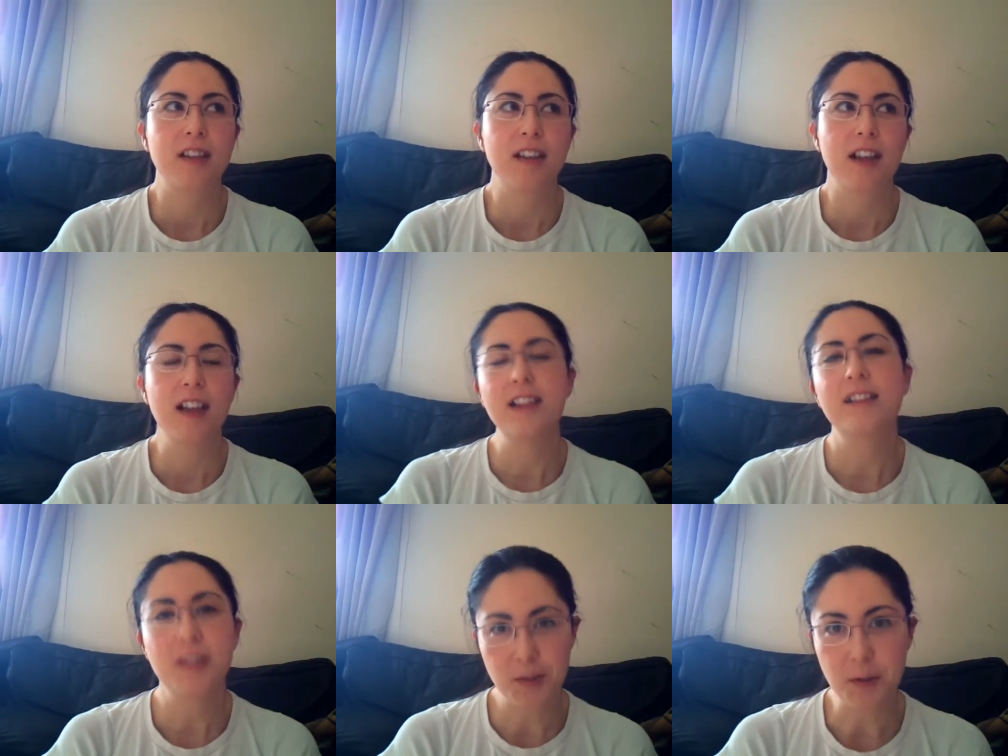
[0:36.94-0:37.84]
little
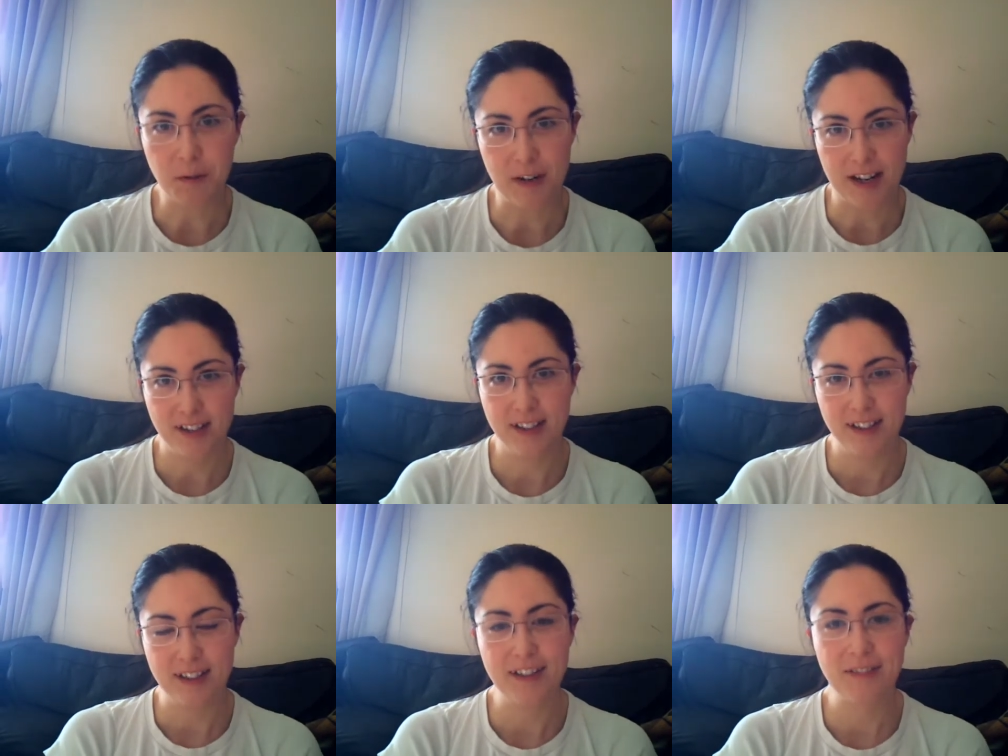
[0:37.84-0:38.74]
story,
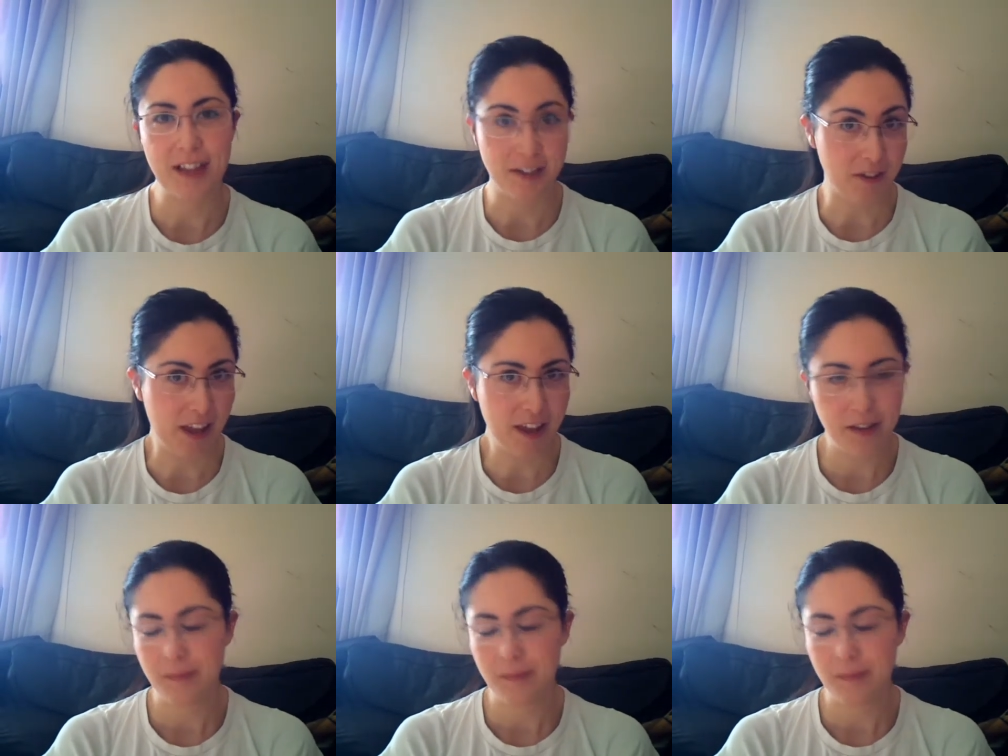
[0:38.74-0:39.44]
if that's okay.